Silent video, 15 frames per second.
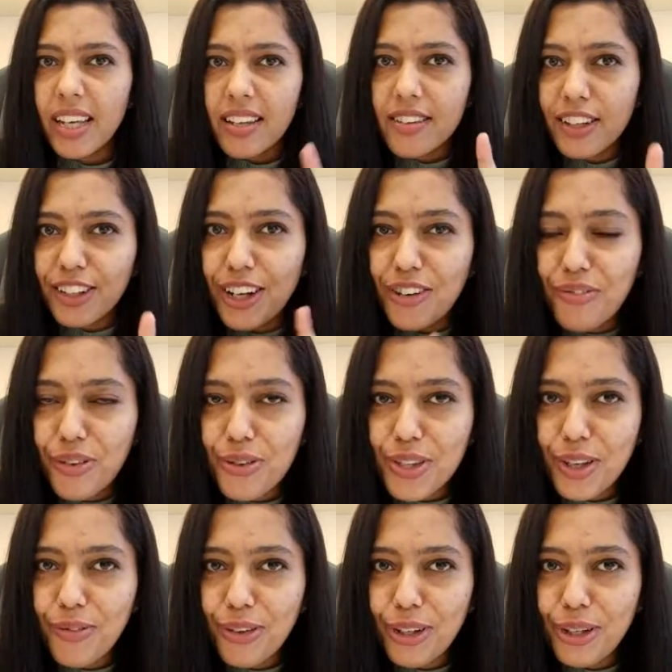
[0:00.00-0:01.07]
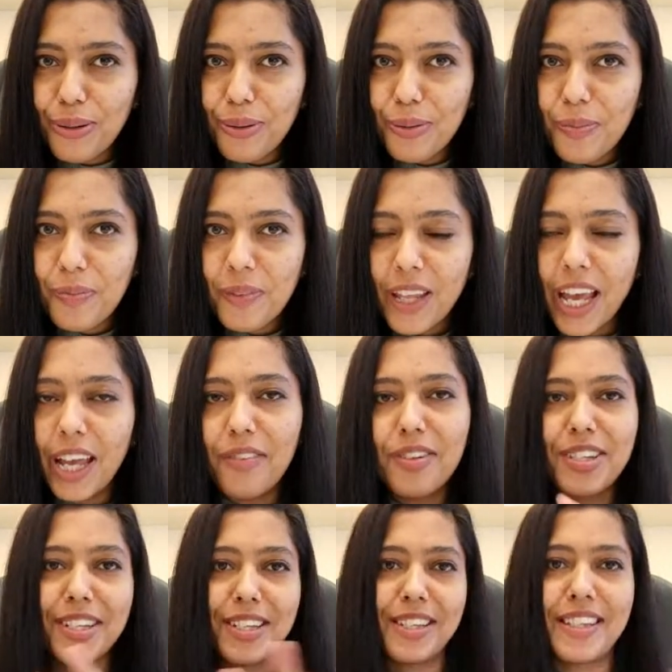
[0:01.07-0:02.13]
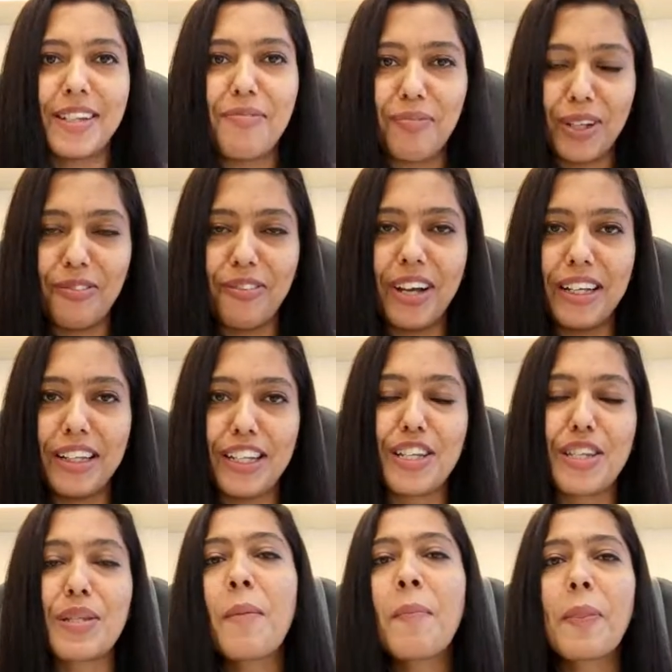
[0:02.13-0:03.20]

Is it confusing for you? I will just simplify this.